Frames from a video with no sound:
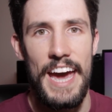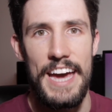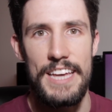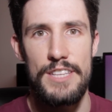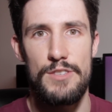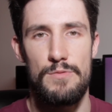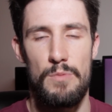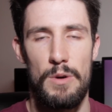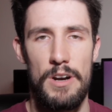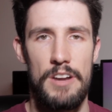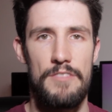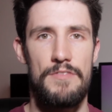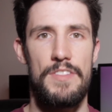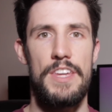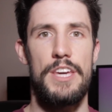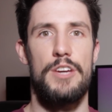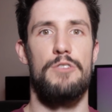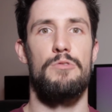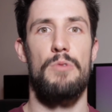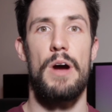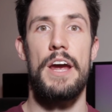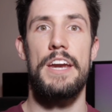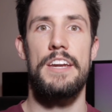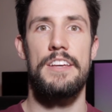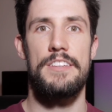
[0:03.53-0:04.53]
as one of the
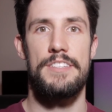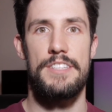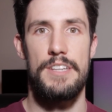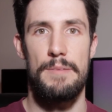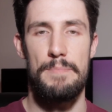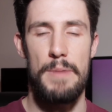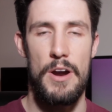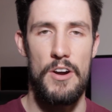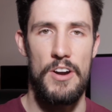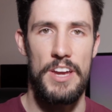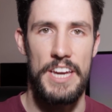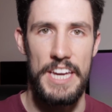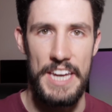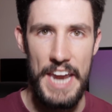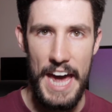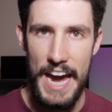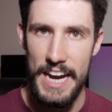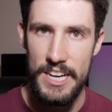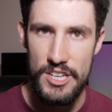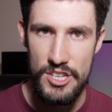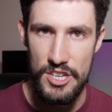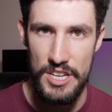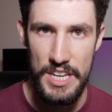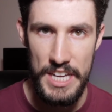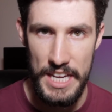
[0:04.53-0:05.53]
greatest American
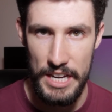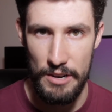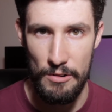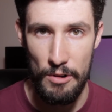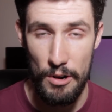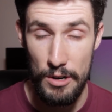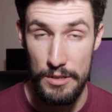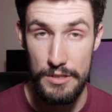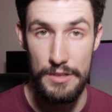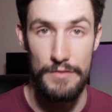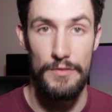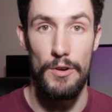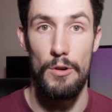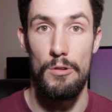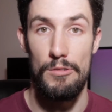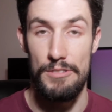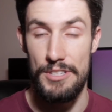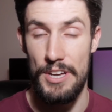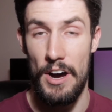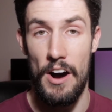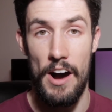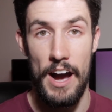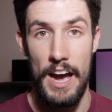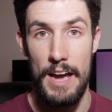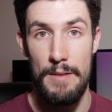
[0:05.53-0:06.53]
action heroes of all
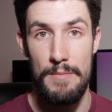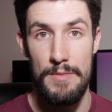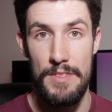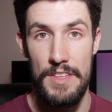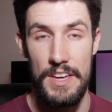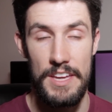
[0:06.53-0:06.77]
time,